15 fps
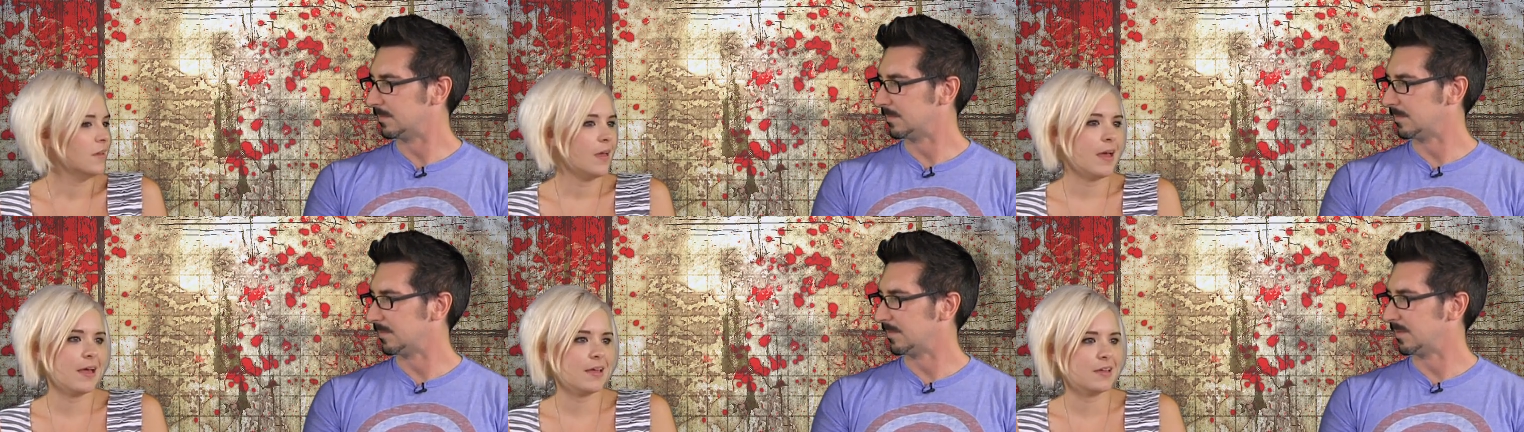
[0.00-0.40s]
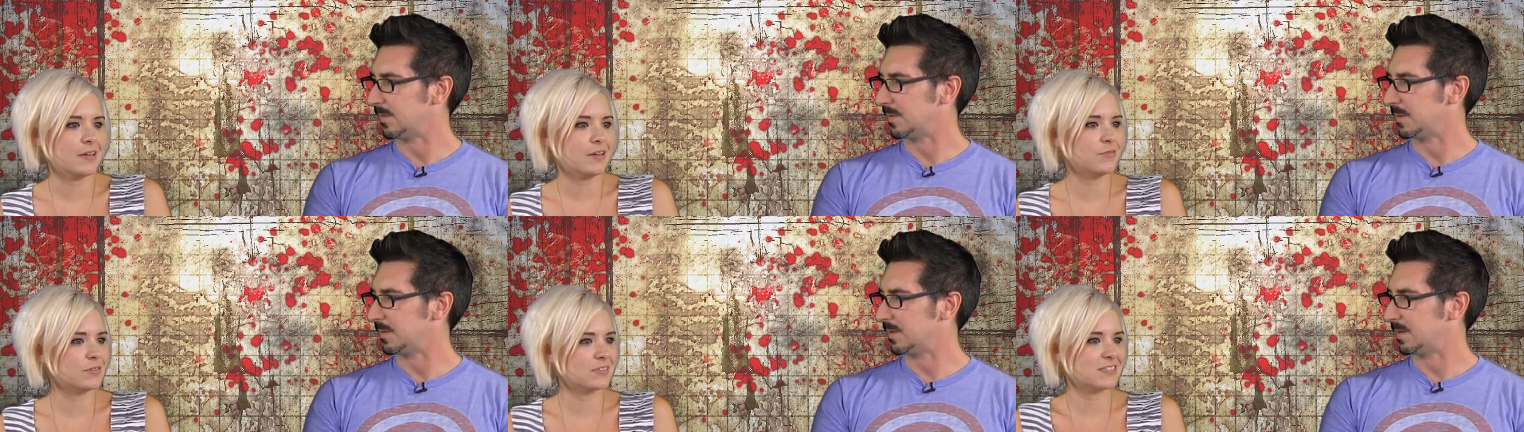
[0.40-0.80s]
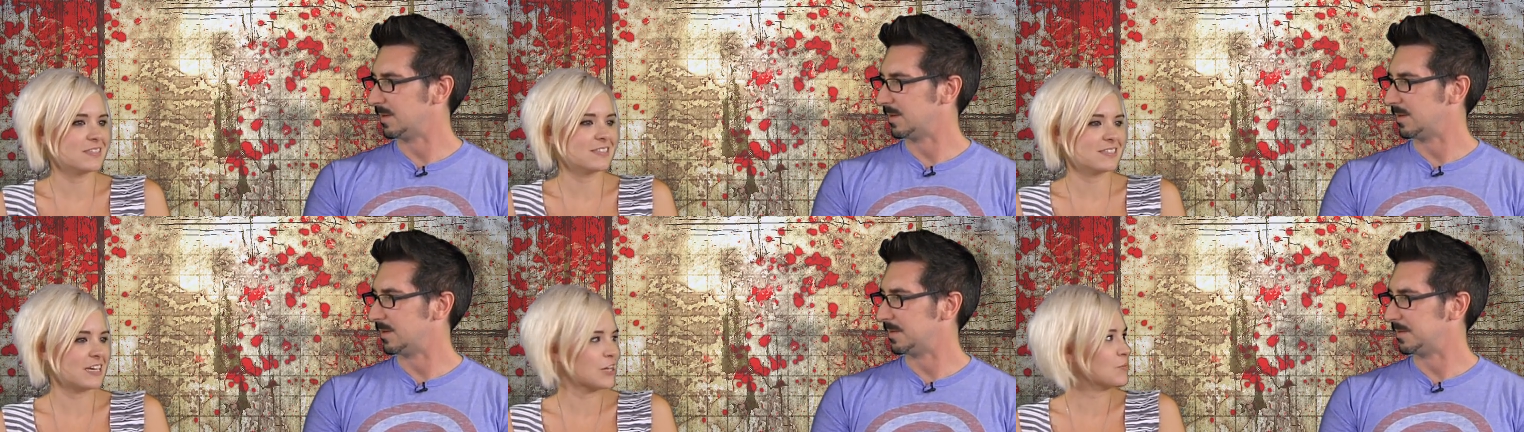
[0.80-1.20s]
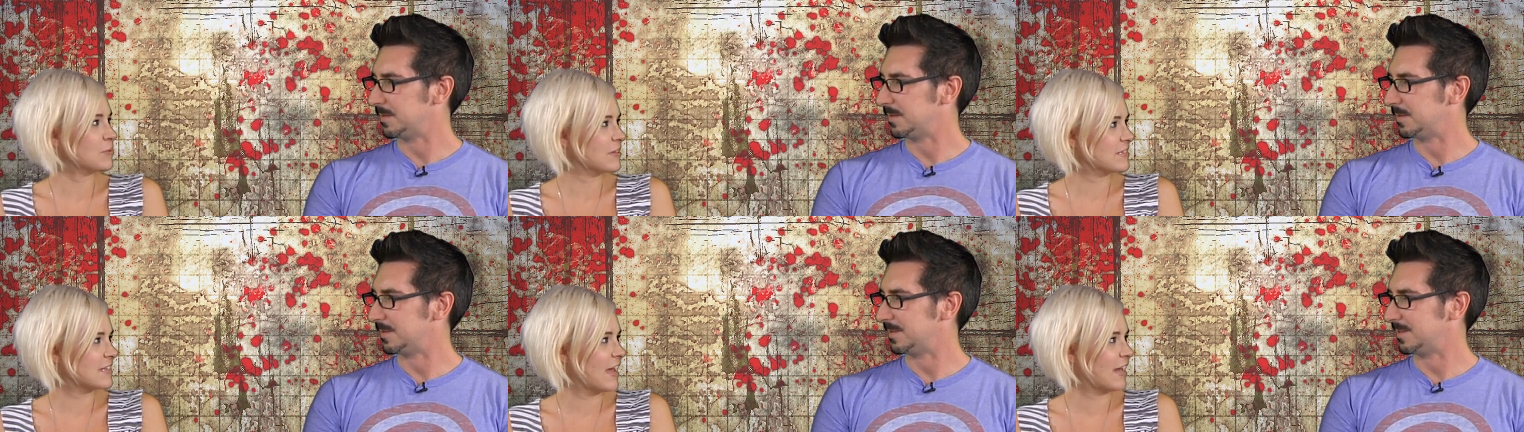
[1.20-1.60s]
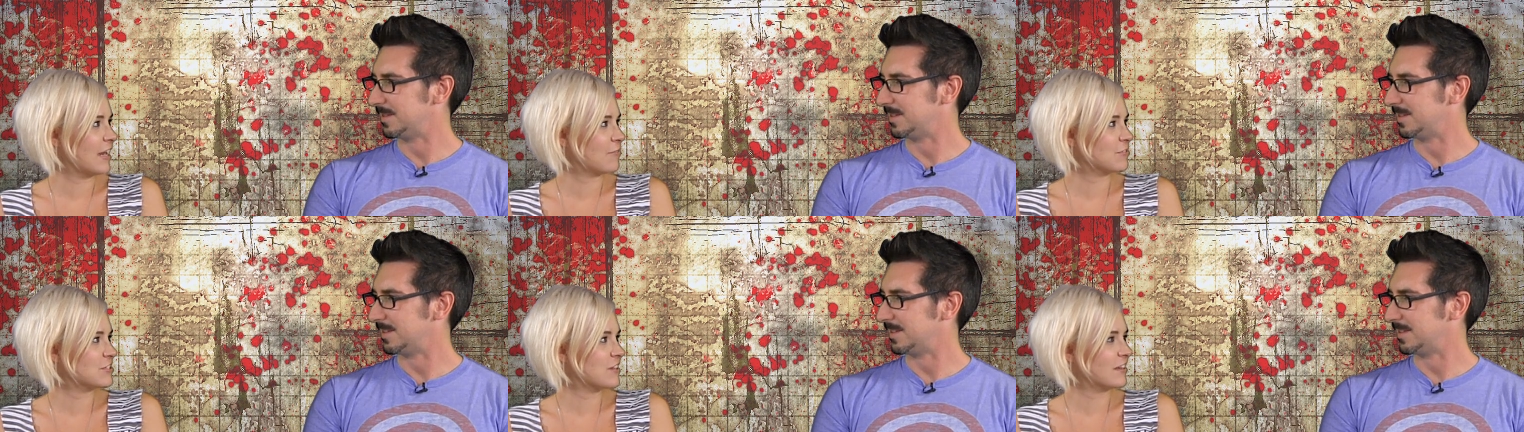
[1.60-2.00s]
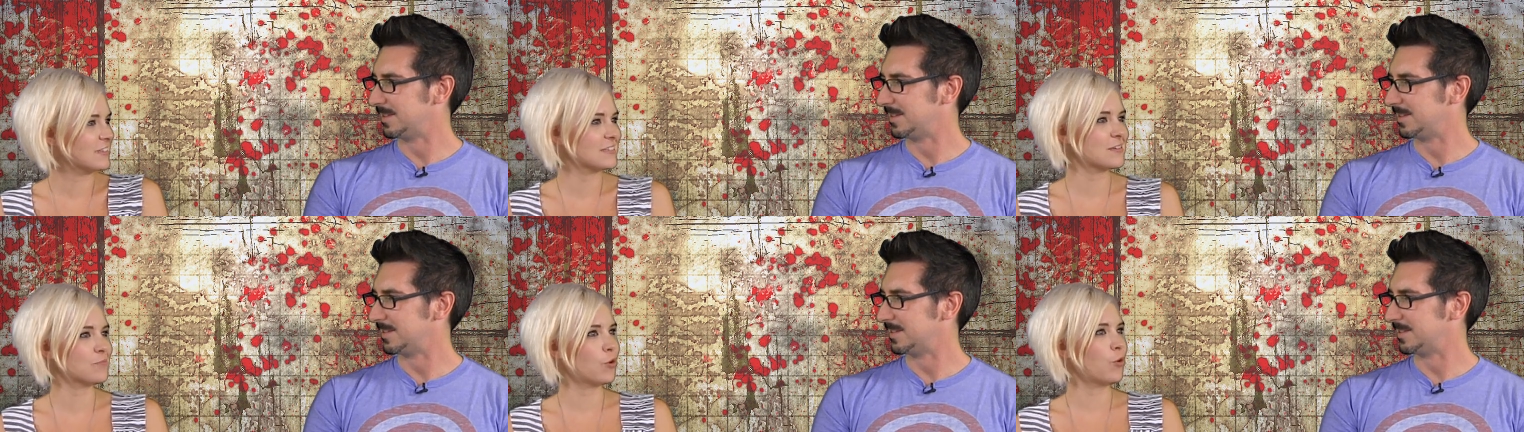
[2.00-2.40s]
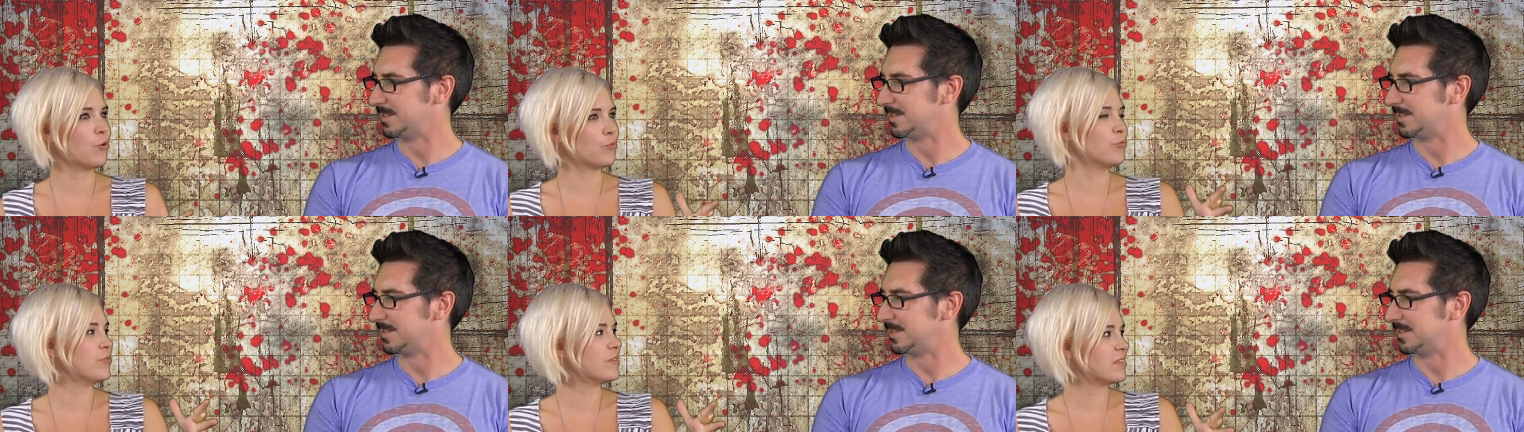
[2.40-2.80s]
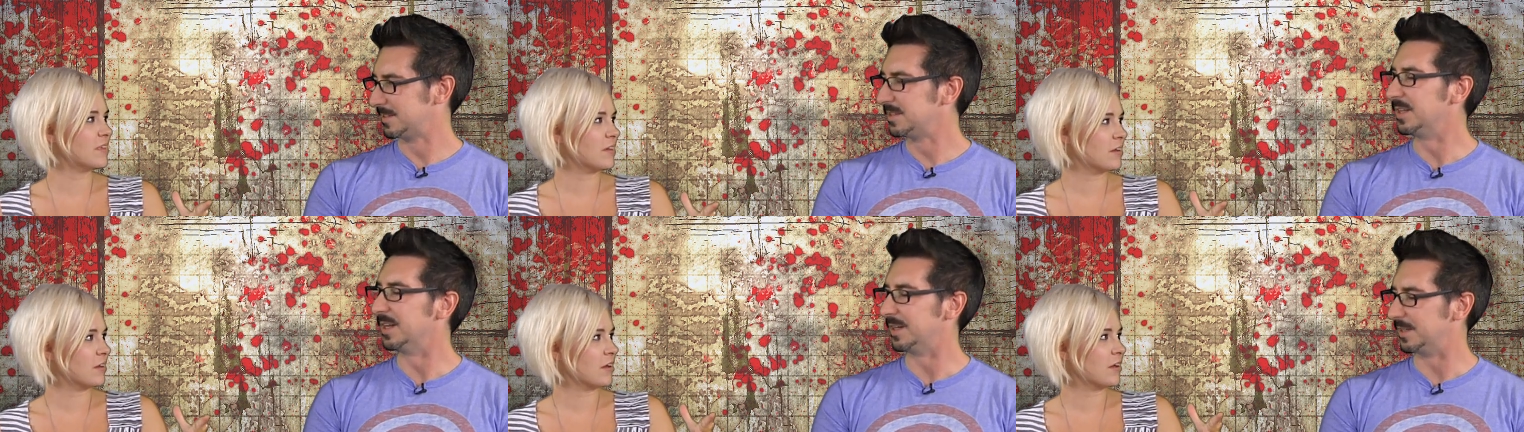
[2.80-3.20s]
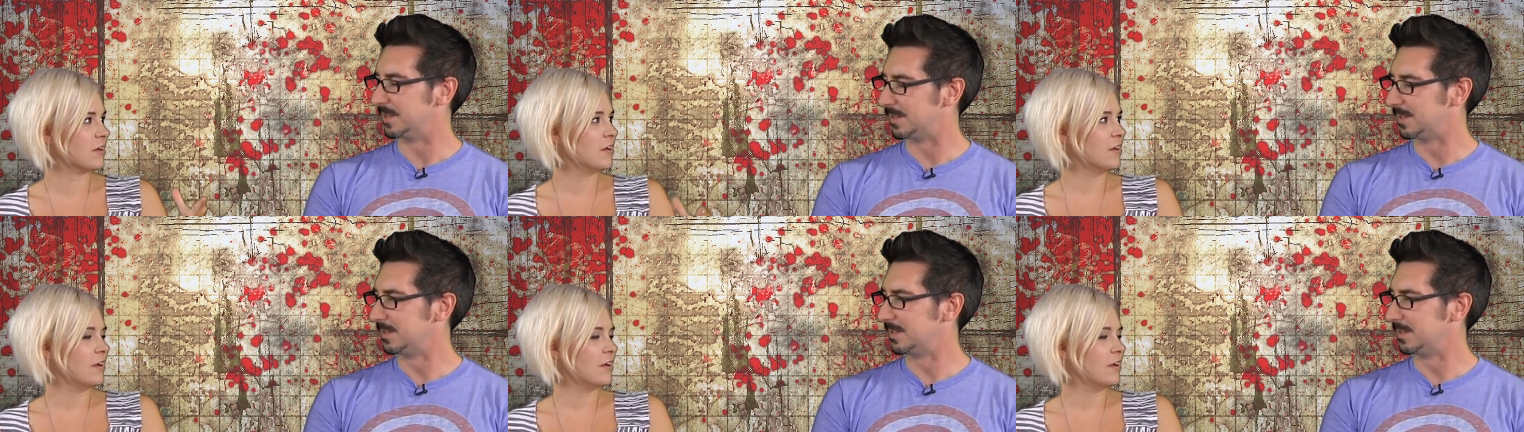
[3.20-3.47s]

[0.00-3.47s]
Speaker 1: and it was terribly exciting. We shot in some old movie theater.